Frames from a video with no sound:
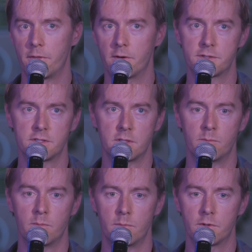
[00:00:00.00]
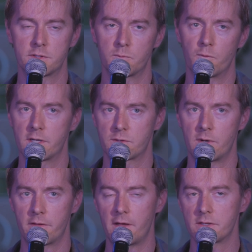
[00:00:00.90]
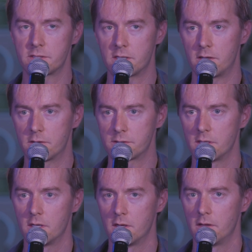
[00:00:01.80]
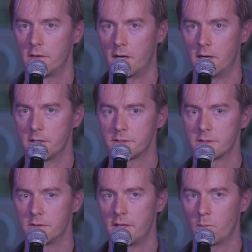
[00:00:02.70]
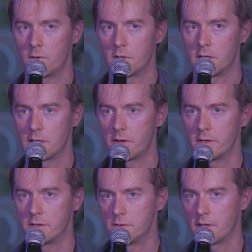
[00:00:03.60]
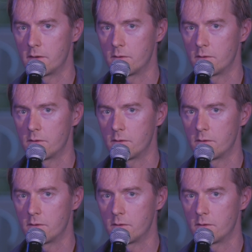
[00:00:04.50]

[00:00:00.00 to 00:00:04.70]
there's some rigs around $1,000 that will allow you to do